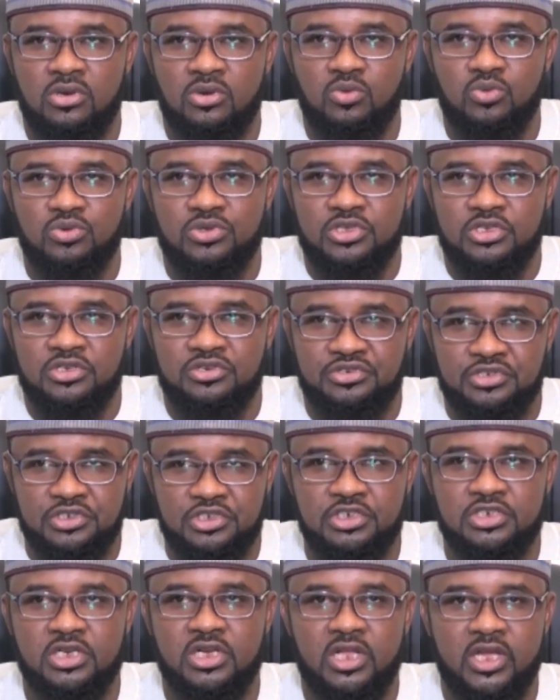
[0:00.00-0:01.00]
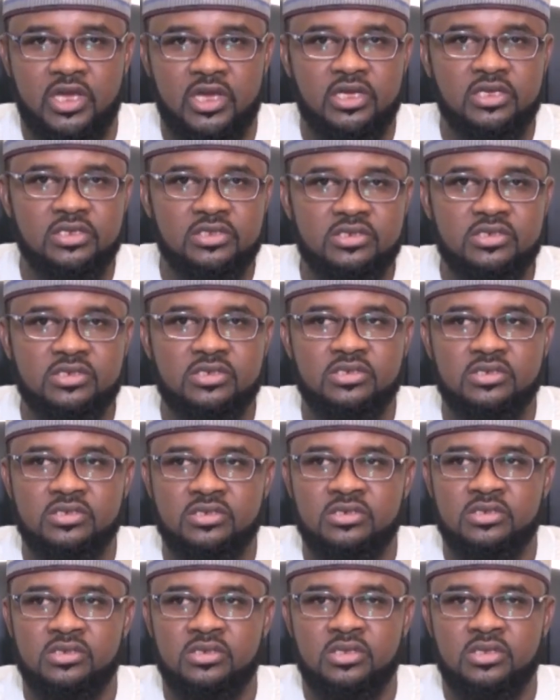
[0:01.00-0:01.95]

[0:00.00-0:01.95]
with a rich clients